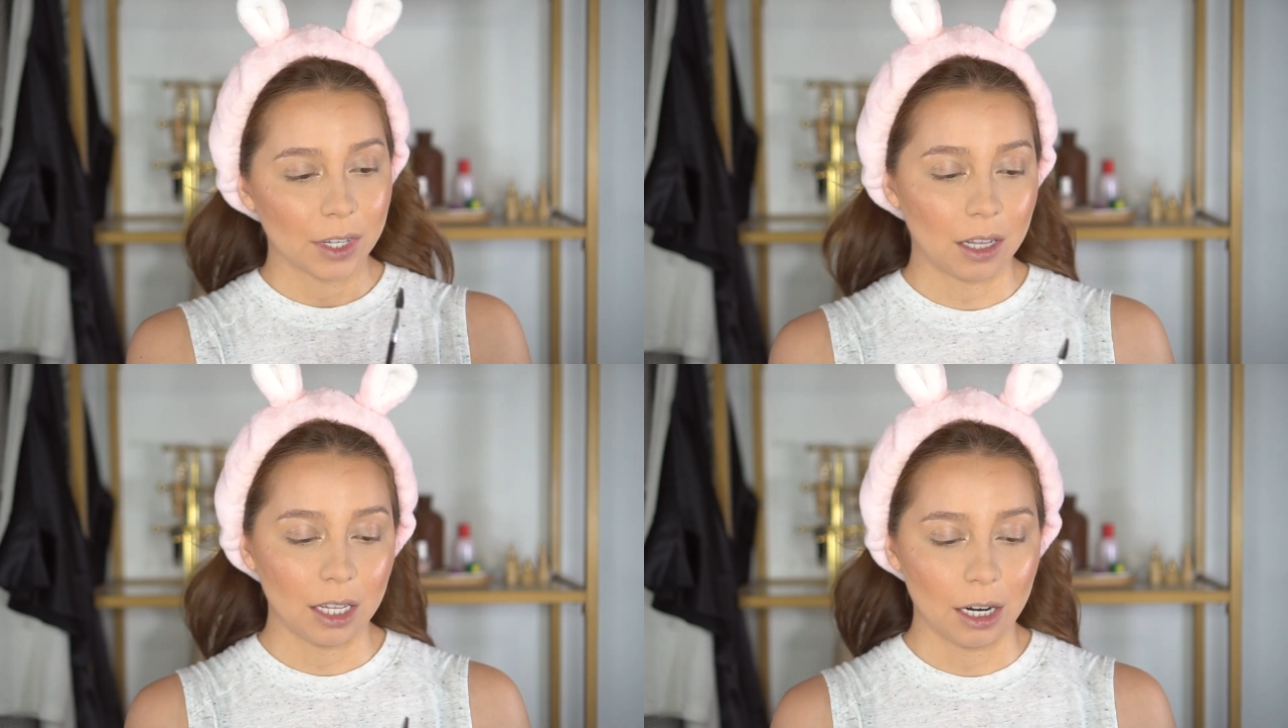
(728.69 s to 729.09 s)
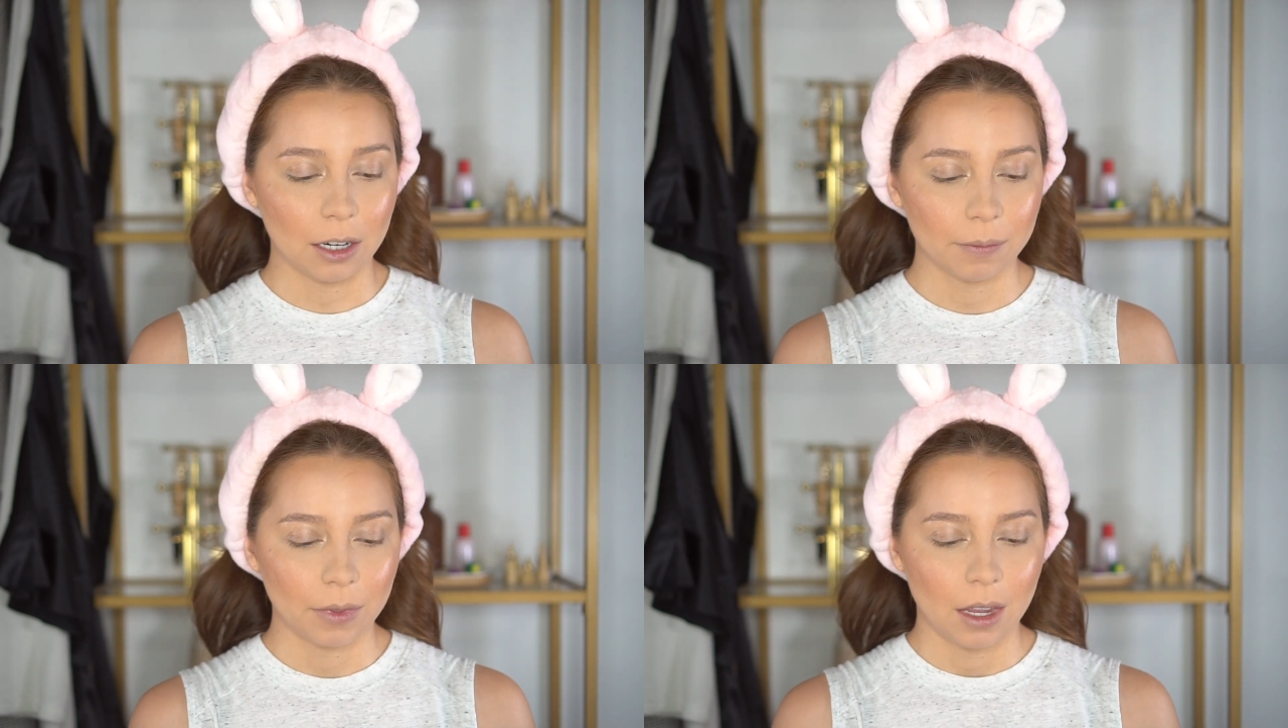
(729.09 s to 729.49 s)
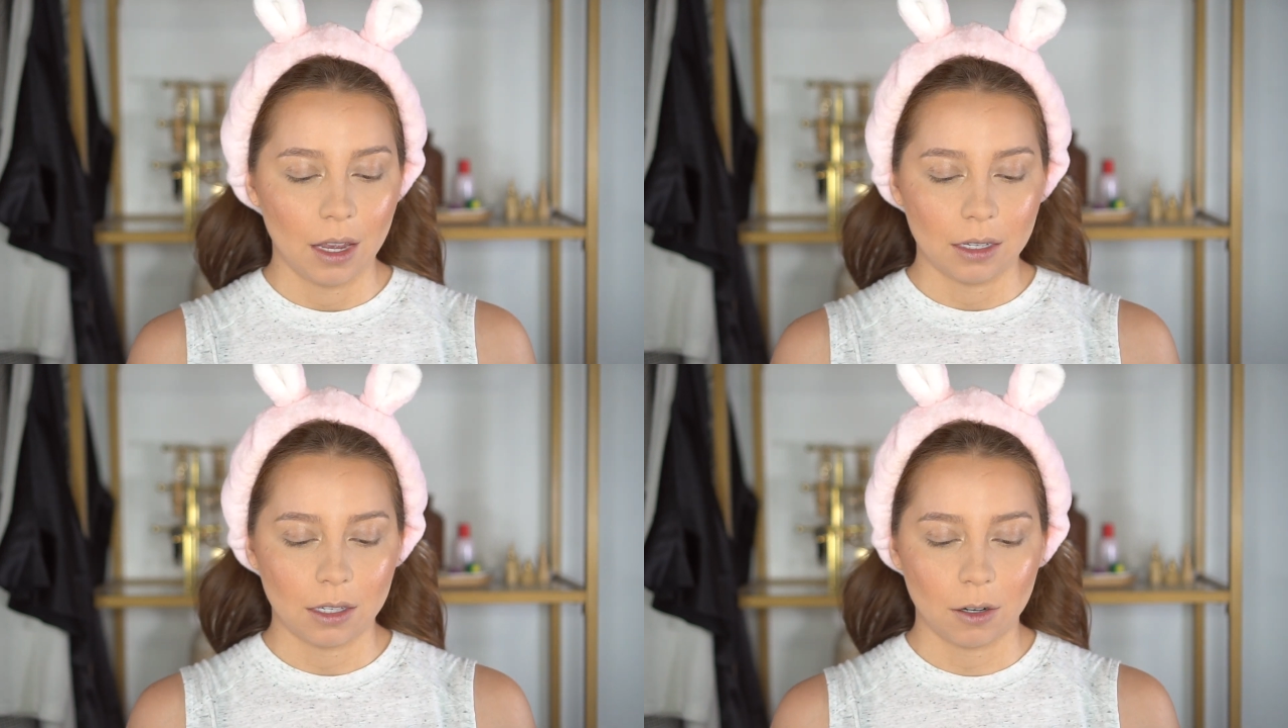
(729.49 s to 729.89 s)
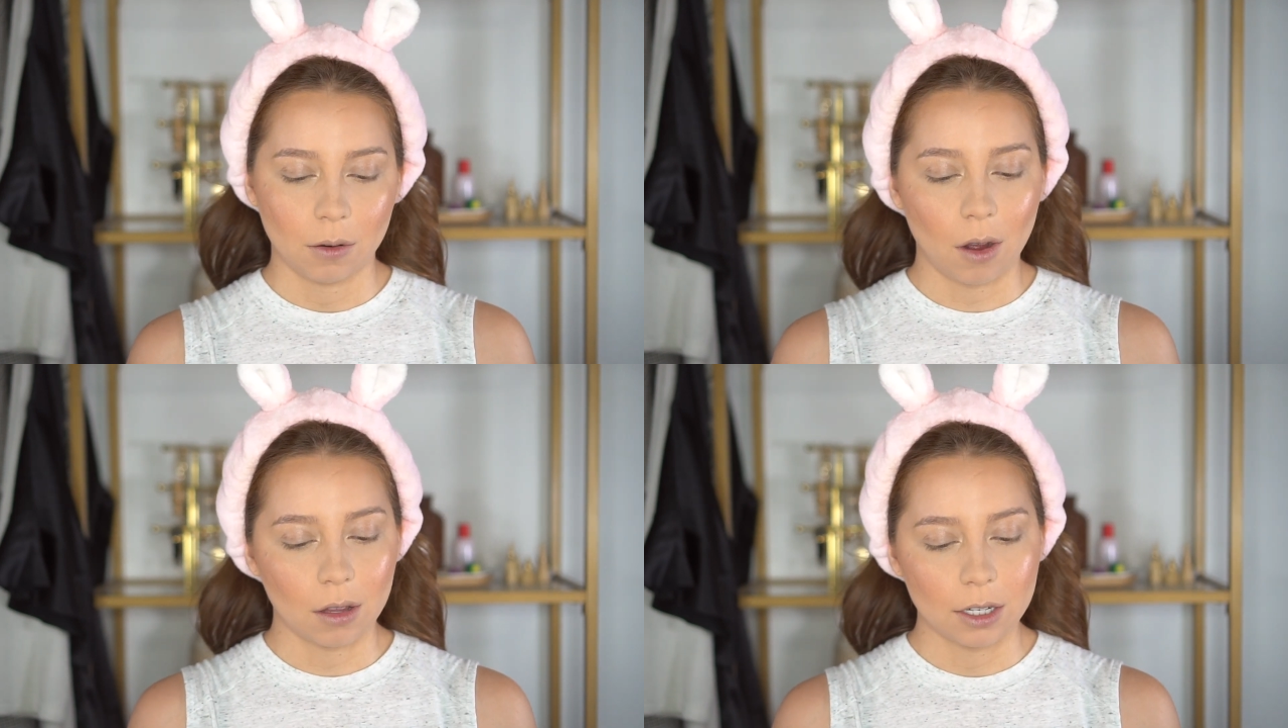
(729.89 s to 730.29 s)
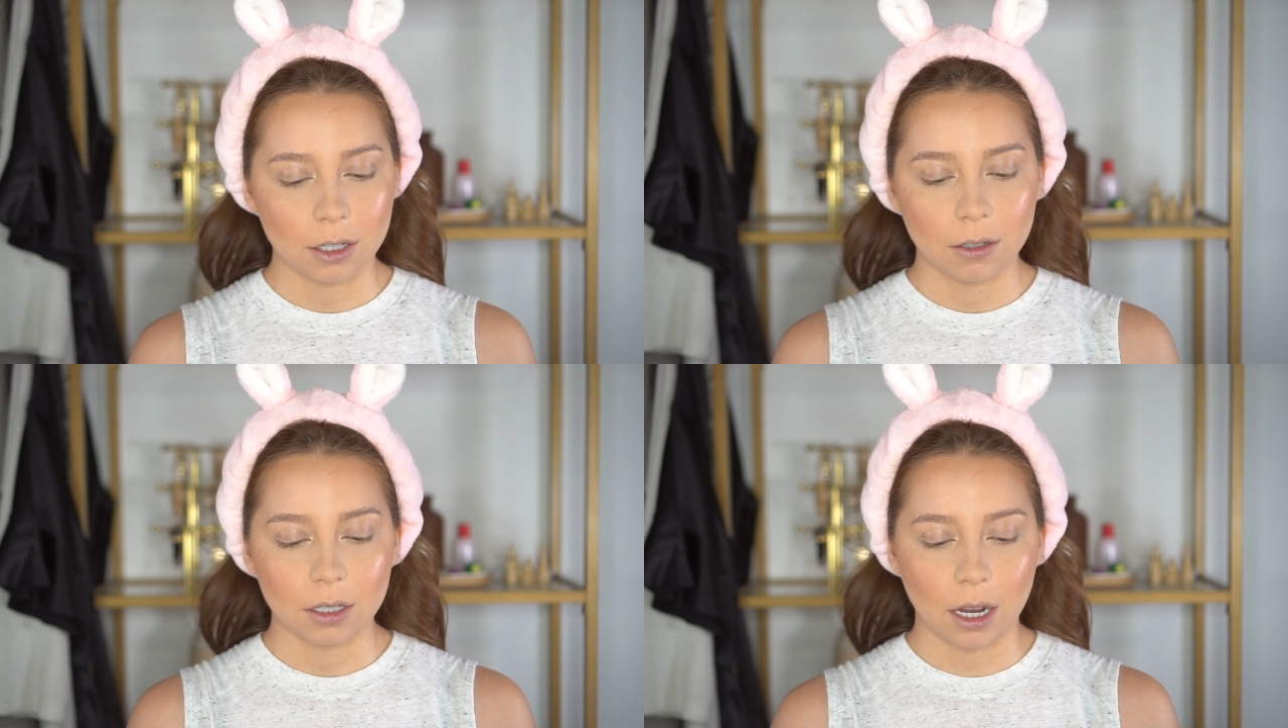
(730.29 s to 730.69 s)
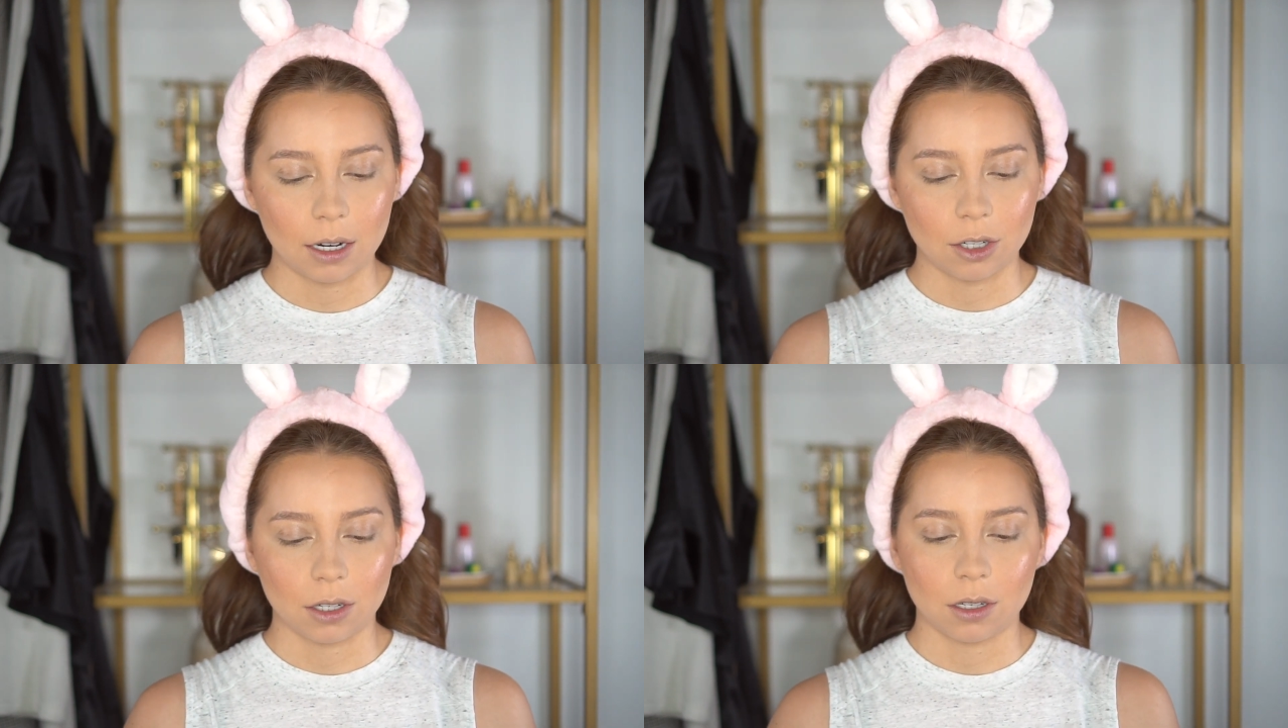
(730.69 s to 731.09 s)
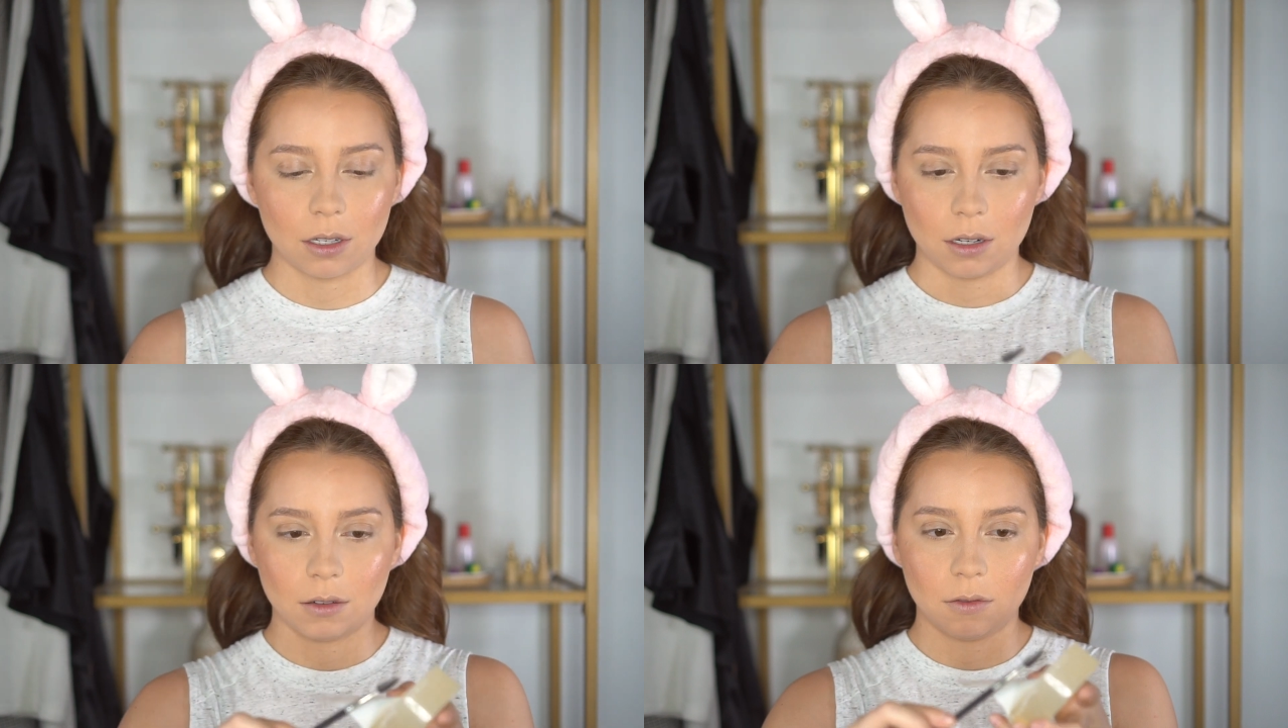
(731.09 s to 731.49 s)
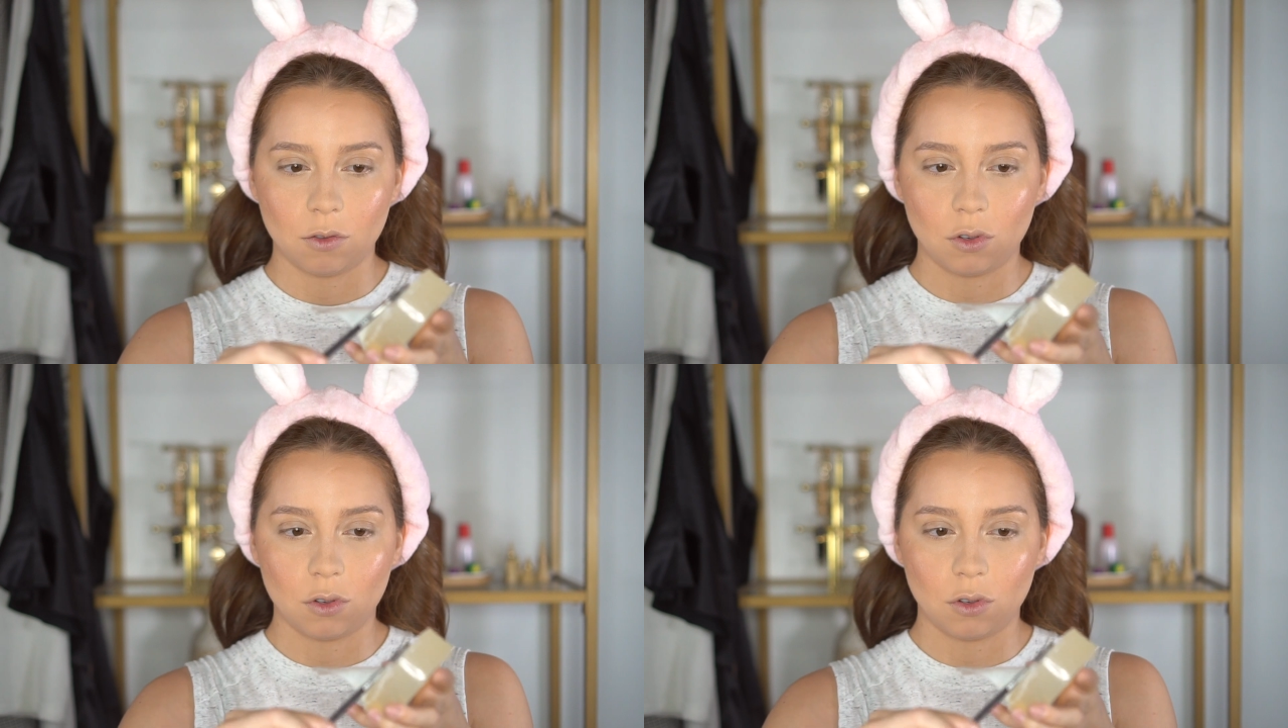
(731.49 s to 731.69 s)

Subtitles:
Clear. So all I do is kind of just